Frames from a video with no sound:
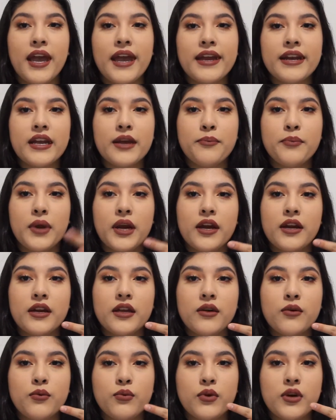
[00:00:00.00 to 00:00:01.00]
And I paired
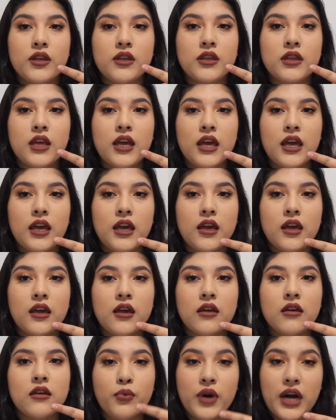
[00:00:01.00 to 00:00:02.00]
it with
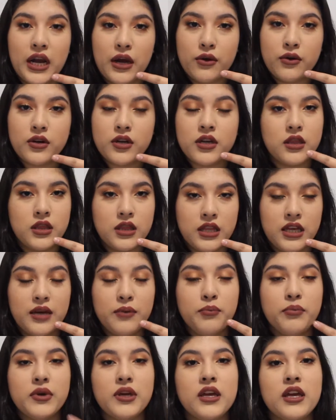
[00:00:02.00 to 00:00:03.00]
a brown
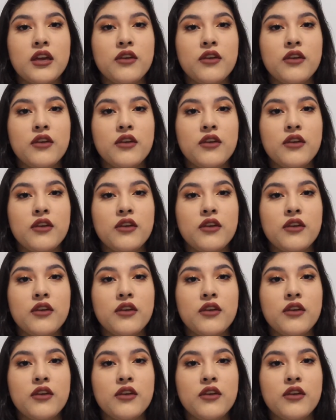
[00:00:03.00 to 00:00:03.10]
lip.